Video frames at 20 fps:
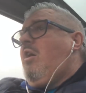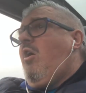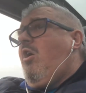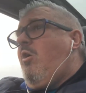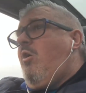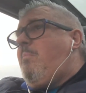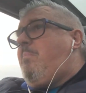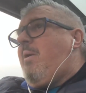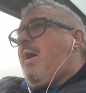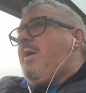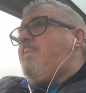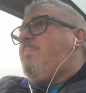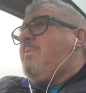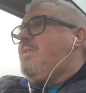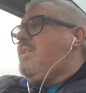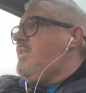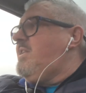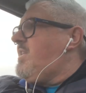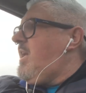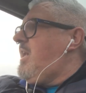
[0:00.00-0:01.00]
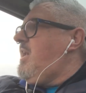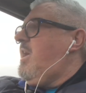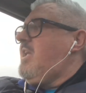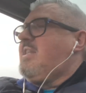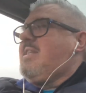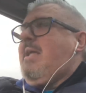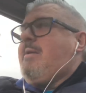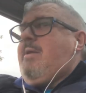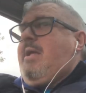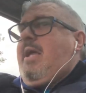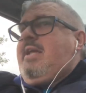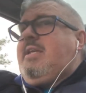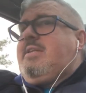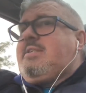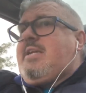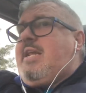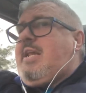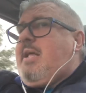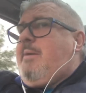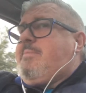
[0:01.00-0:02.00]
on paper this ain't
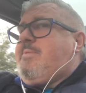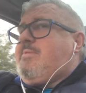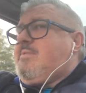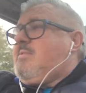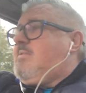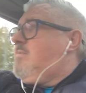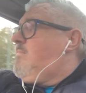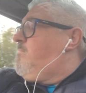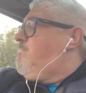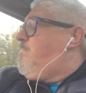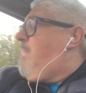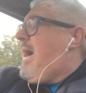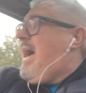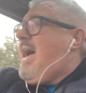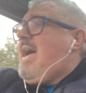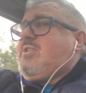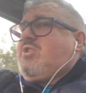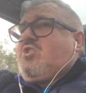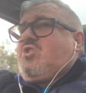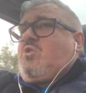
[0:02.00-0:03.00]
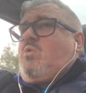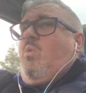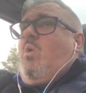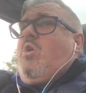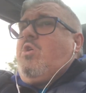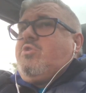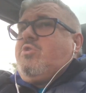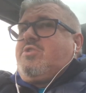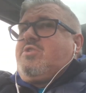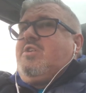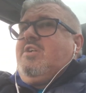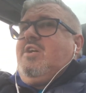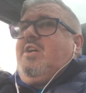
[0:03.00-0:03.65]
a bad squad.